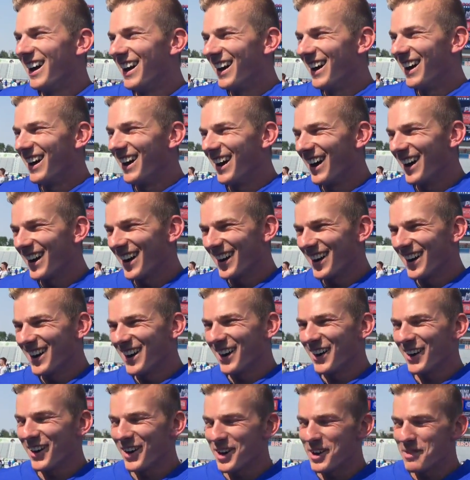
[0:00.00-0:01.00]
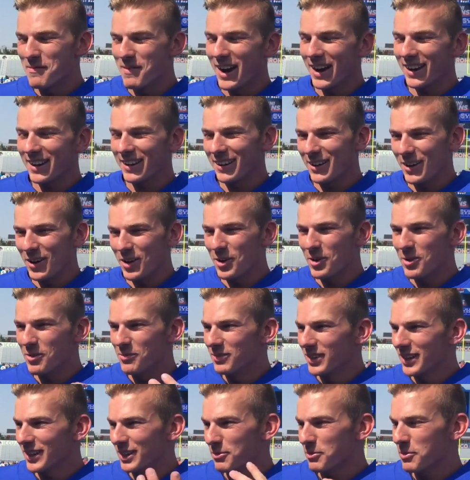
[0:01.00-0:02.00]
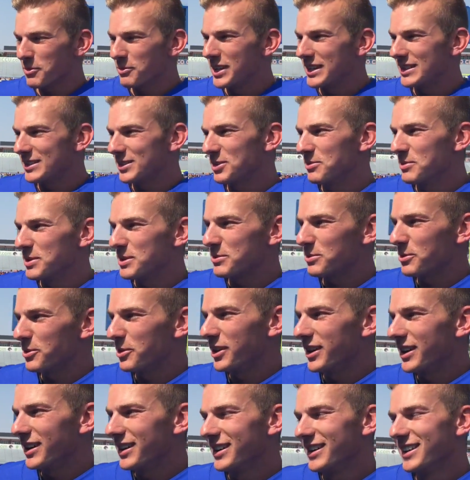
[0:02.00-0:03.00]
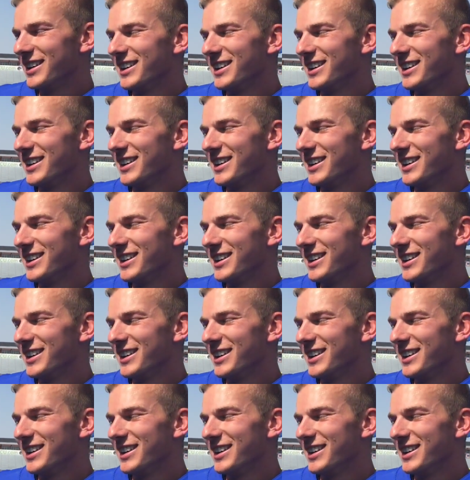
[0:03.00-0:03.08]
I got to hurry back and call them. I'm from Daytona Beach, Florida.